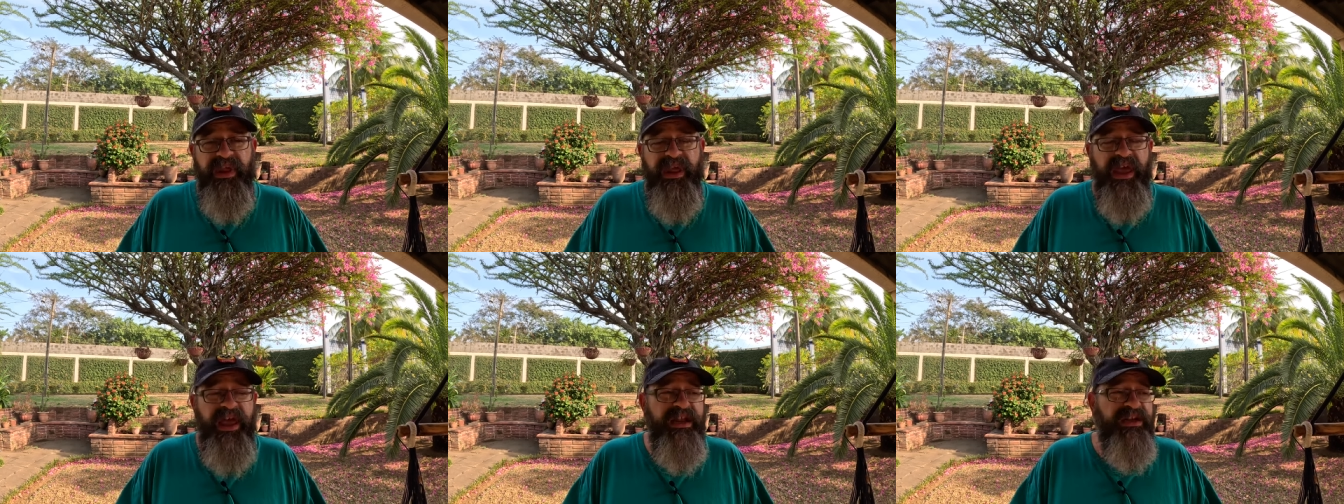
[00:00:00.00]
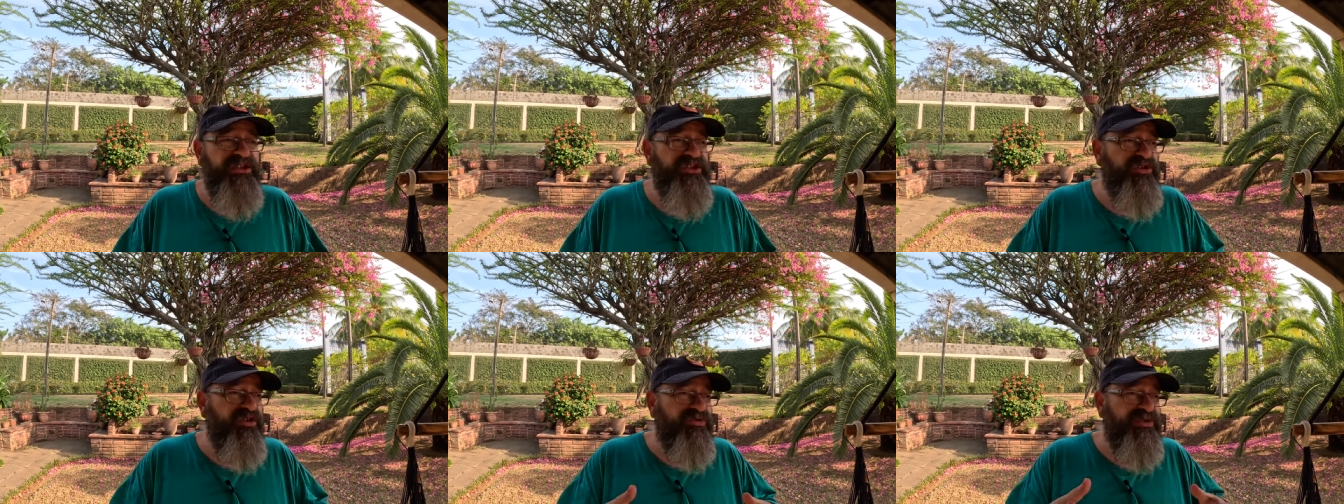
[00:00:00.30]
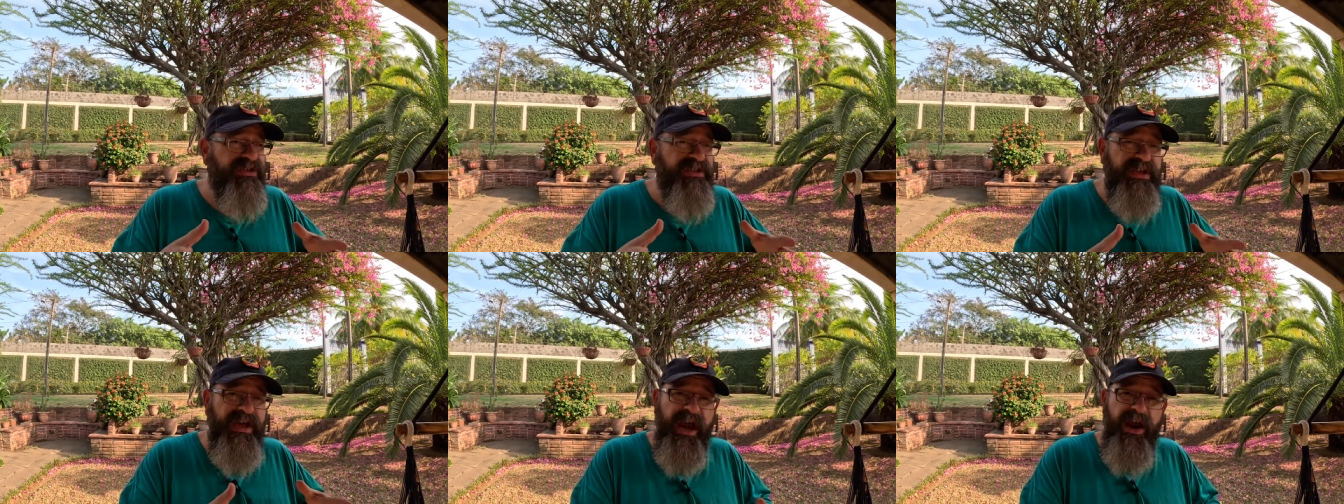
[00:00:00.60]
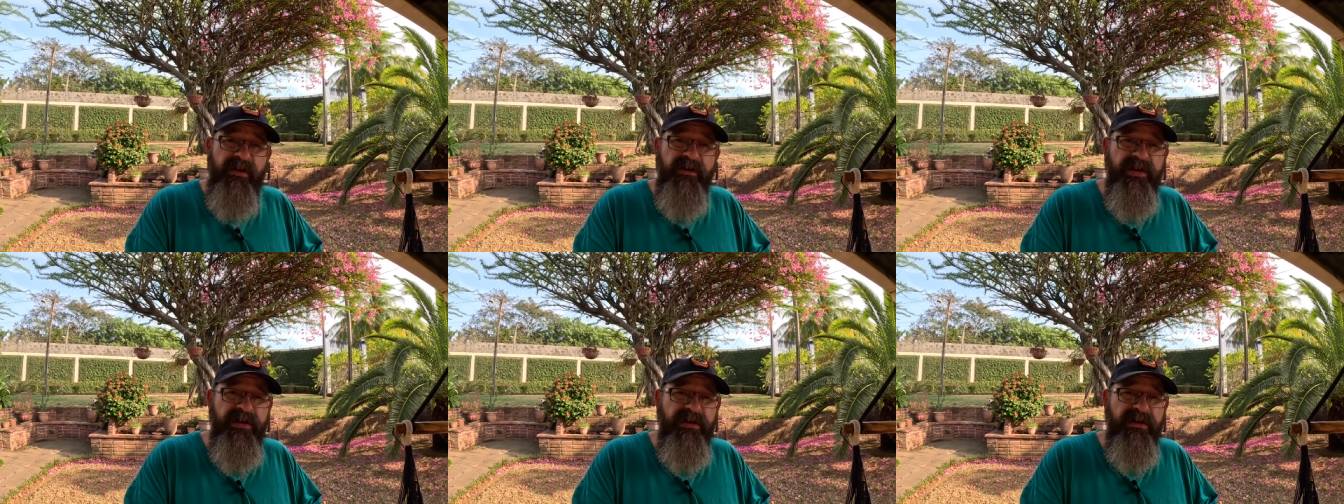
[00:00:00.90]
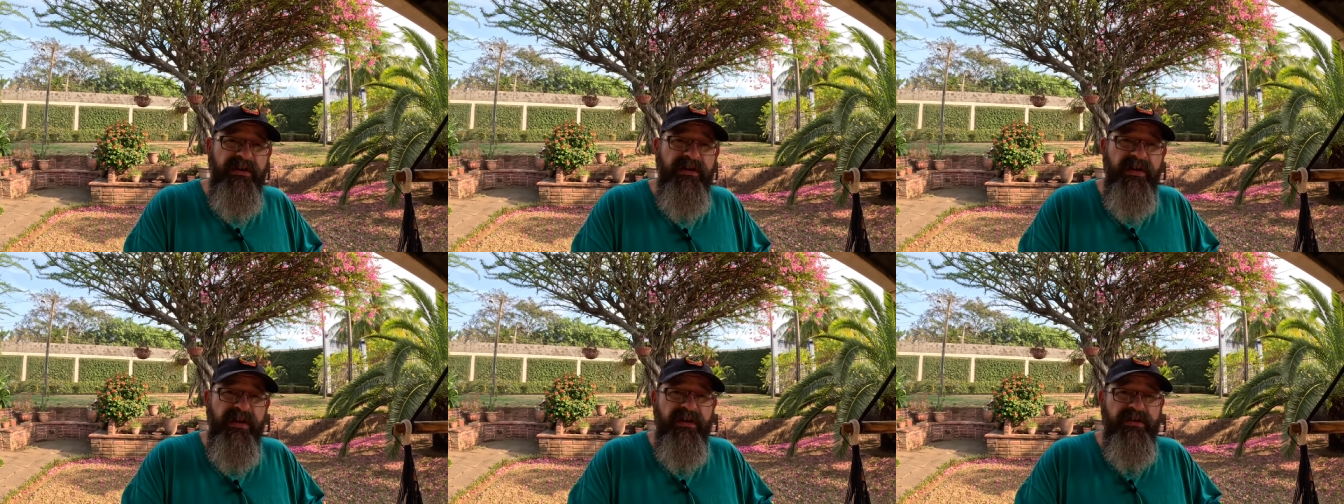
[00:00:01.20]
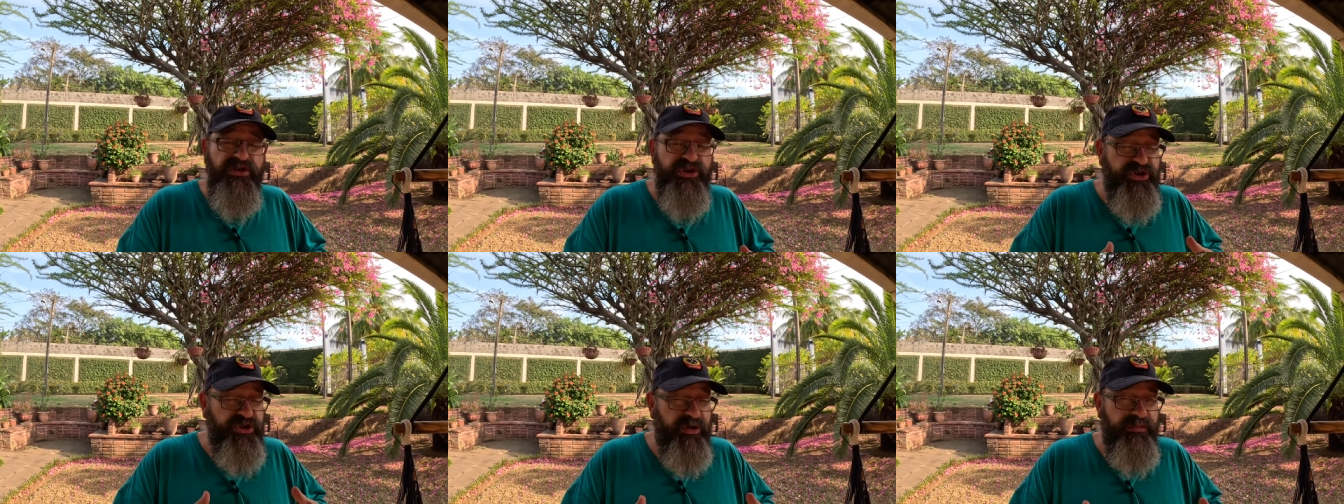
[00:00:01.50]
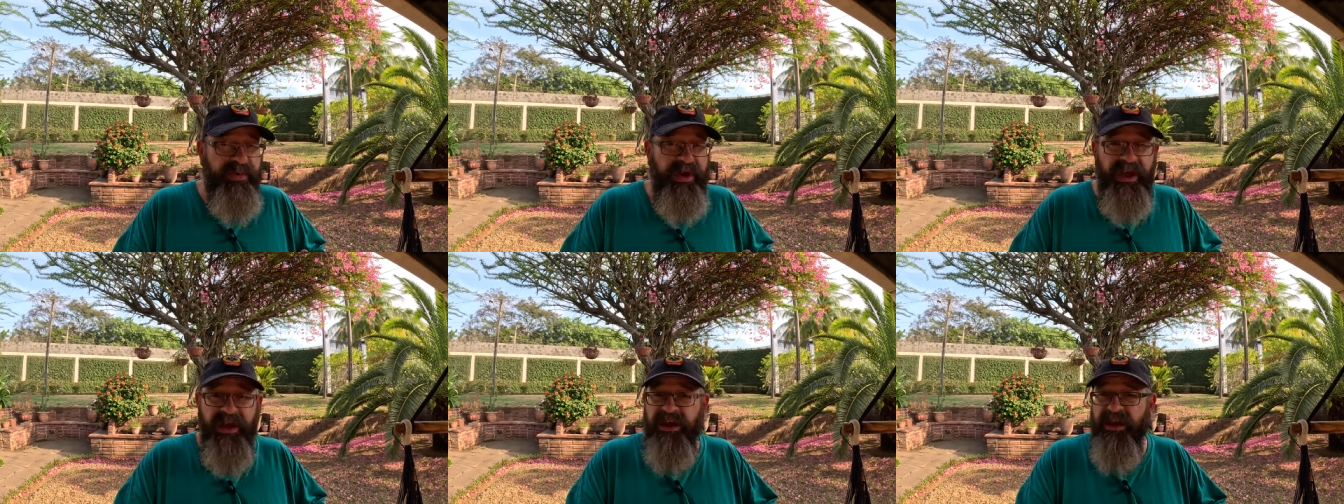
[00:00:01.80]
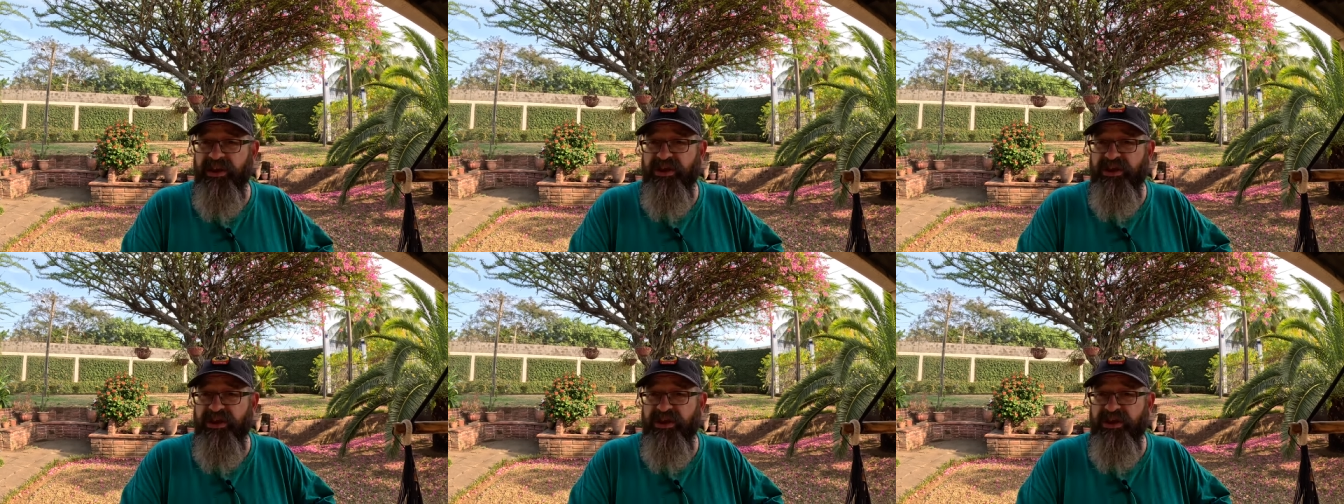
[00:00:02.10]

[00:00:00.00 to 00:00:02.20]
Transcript: it is no scarier, should be.